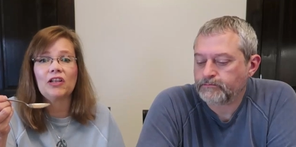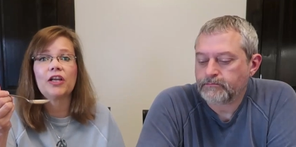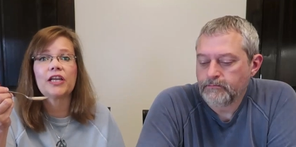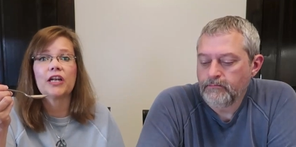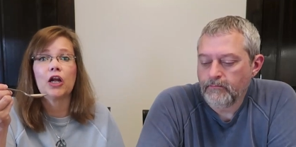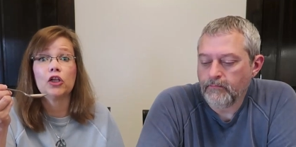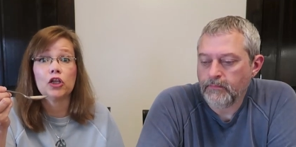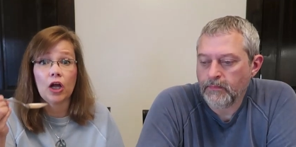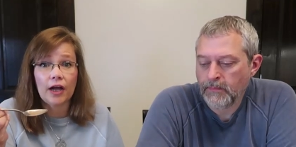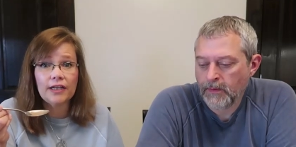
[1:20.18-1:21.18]
Speaker 1: I like it a
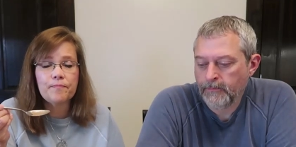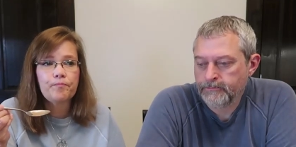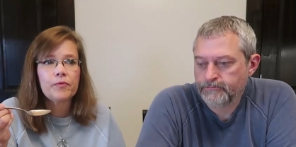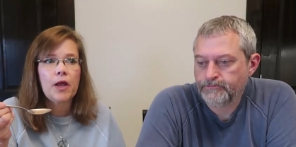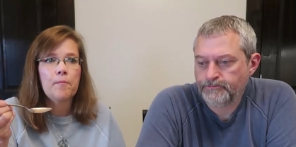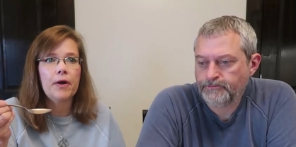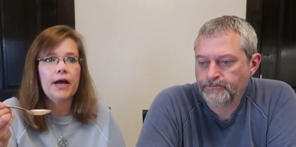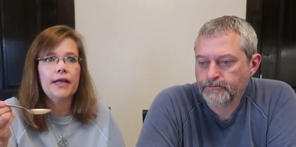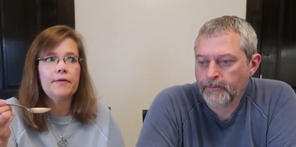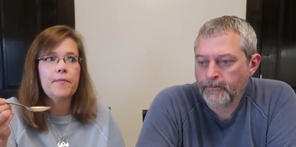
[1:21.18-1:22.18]
lot. Mm -hmm.
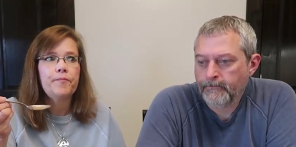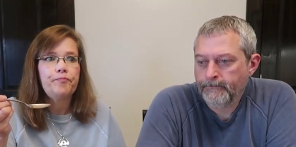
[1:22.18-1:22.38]
But